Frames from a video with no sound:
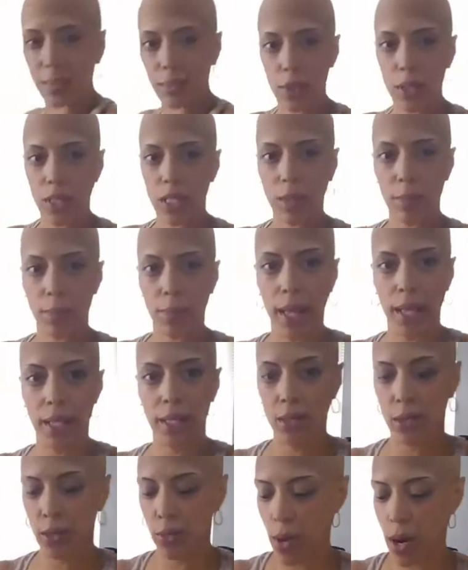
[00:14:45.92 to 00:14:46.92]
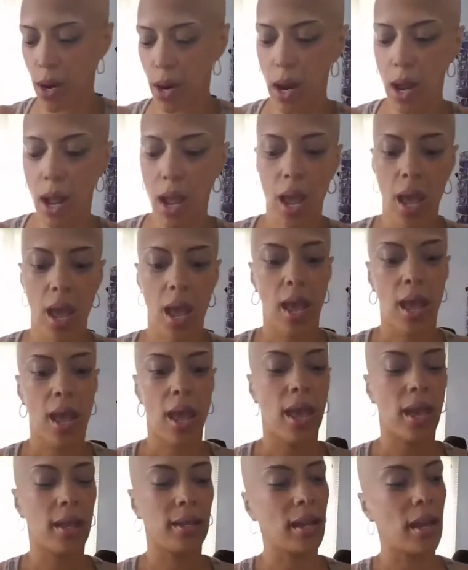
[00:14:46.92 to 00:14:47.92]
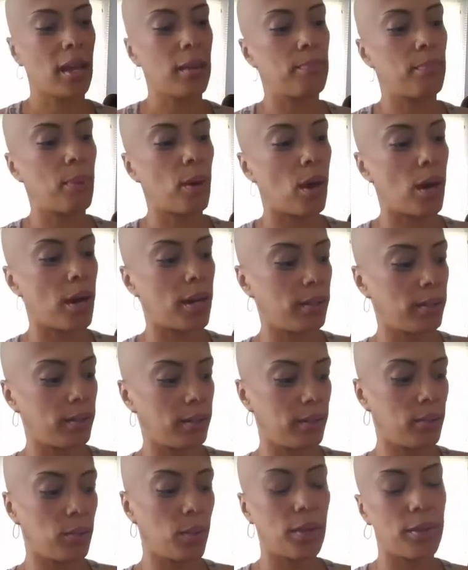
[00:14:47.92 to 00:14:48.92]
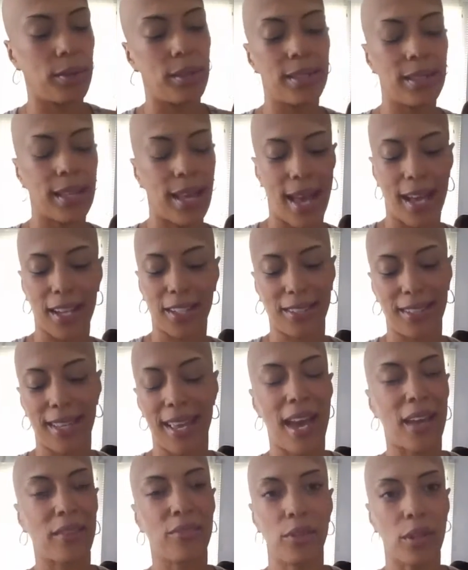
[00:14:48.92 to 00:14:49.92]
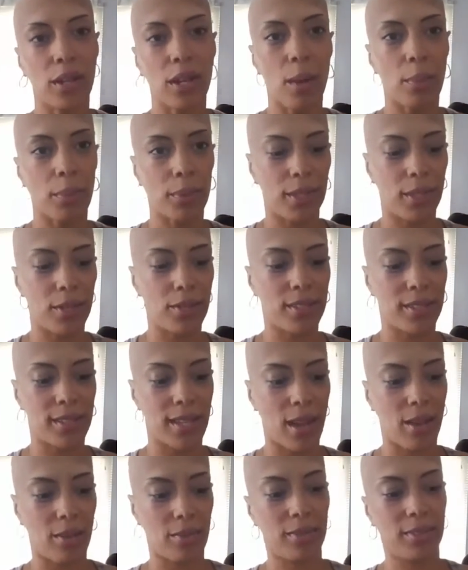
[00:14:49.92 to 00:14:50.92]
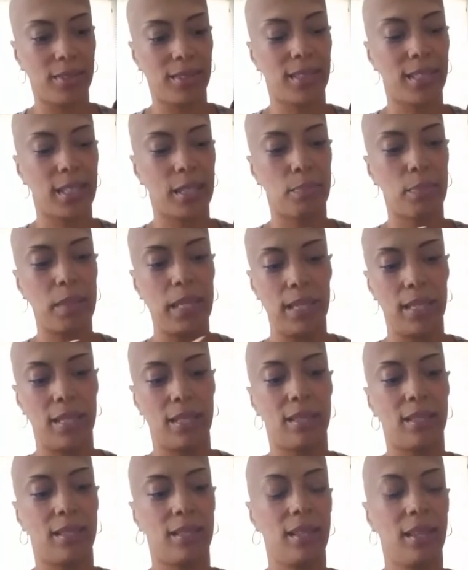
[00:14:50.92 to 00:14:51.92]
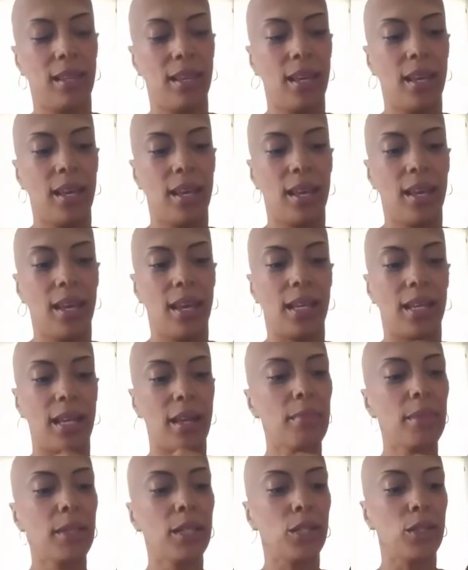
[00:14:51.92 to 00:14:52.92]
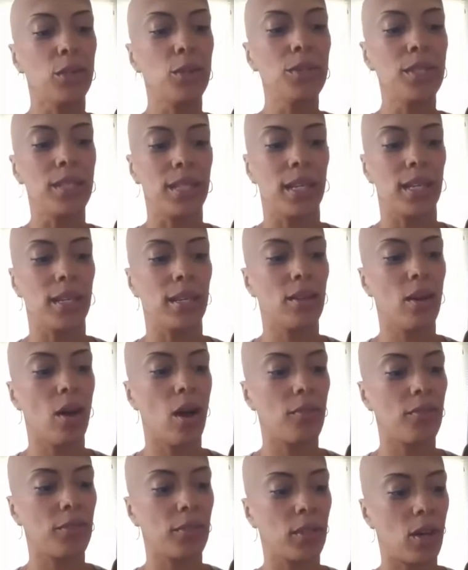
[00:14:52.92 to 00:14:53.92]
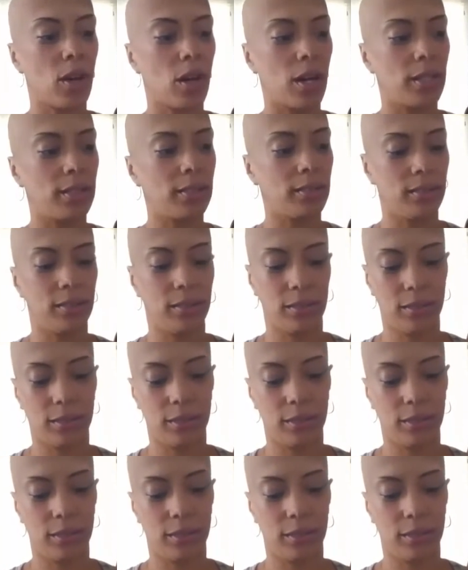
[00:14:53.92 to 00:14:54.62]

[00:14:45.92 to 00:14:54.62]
to the beauty supply store, and I bought, well, this I actually had for a couple years now, this piece. And I've been using it off and on.